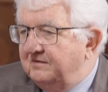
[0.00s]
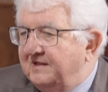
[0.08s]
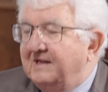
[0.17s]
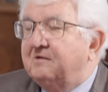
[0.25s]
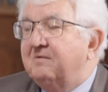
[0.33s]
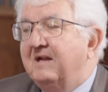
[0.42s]

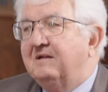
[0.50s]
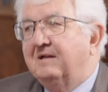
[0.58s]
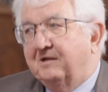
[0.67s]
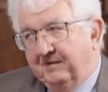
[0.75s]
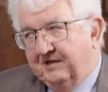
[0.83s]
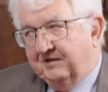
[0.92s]
They create
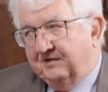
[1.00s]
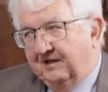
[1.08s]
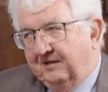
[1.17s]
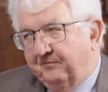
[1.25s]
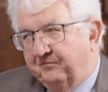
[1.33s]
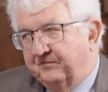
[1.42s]

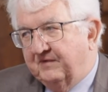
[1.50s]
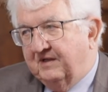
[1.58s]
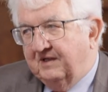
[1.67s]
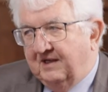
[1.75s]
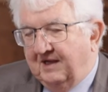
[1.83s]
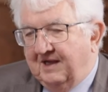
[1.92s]
liquidity.
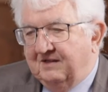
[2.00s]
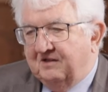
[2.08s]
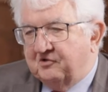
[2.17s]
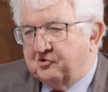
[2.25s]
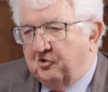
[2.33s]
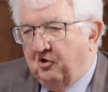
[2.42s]
And
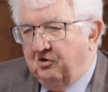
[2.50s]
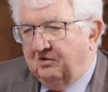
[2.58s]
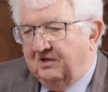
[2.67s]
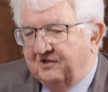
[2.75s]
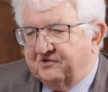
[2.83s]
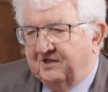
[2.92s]
as
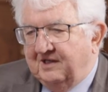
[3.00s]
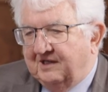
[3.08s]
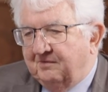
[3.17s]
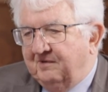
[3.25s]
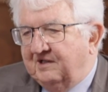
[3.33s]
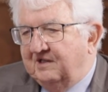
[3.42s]
long as the
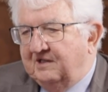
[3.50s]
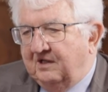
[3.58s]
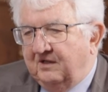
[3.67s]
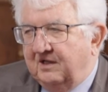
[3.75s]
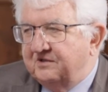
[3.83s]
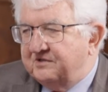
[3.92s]
liquidity
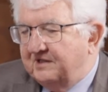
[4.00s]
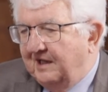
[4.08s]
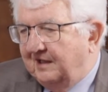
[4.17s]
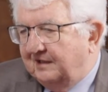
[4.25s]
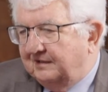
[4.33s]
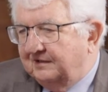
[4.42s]
is
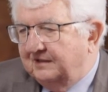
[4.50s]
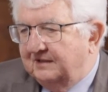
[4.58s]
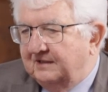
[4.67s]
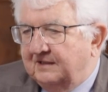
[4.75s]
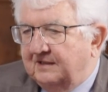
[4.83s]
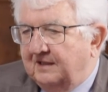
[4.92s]
there,
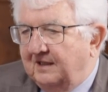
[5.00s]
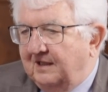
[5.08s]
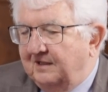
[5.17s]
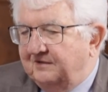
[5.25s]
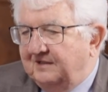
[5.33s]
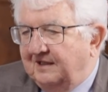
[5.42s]

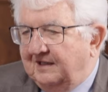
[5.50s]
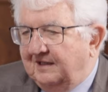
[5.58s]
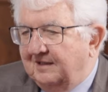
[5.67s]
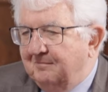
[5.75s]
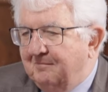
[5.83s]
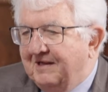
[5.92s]

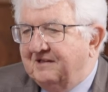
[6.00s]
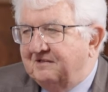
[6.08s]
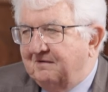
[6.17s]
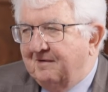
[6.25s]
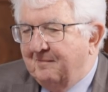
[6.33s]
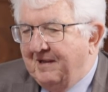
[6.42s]
the
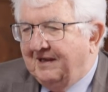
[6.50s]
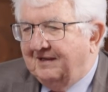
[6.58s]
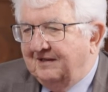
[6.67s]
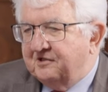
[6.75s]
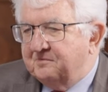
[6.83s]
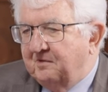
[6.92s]
monetary
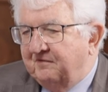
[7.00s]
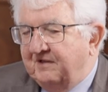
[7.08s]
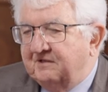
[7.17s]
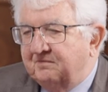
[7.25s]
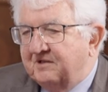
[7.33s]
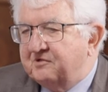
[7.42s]
mechanism of
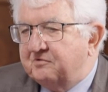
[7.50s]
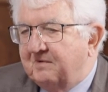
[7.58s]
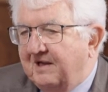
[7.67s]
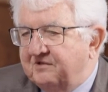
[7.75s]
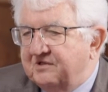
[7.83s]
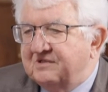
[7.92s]
interest
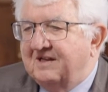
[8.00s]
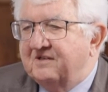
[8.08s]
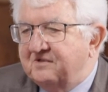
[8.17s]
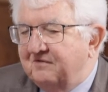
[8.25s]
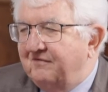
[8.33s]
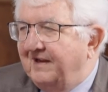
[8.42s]
rates is
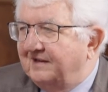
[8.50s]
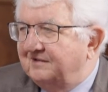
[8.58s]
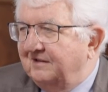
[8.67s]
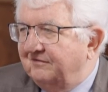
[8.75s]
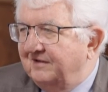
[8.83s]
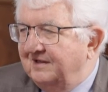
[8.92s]
less
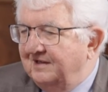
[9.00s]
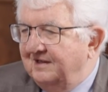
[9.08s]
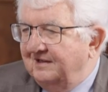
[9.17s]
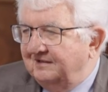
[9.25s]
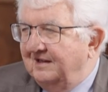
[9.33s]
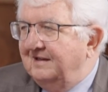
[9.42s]
effective
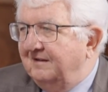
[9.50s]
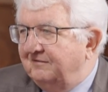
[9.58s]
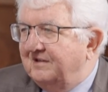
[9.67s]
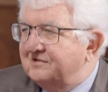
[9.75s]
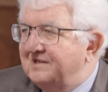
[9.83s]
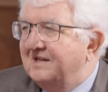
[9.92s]
than if
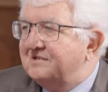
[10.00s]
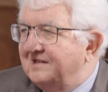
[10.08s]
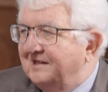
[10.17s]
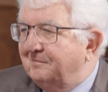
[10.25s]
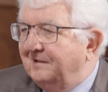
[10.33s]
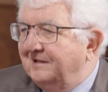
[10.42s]
there's less
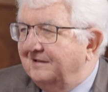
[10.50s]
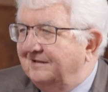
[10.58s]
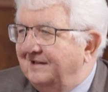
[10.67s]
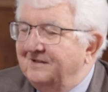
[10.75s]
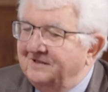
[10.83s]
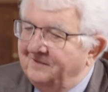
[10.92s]

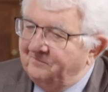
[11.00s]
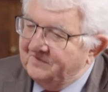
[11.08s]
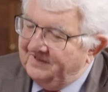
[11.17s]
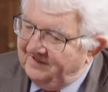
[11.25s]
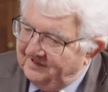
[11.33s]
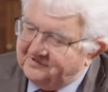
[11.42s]
liquidity.
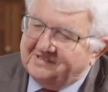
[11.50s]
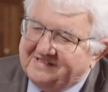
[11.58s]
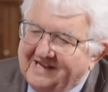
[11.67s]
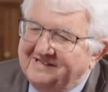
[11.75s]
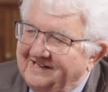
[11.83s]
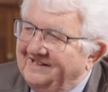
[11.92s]
It's a
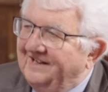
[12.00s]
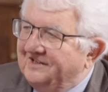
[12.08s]
technical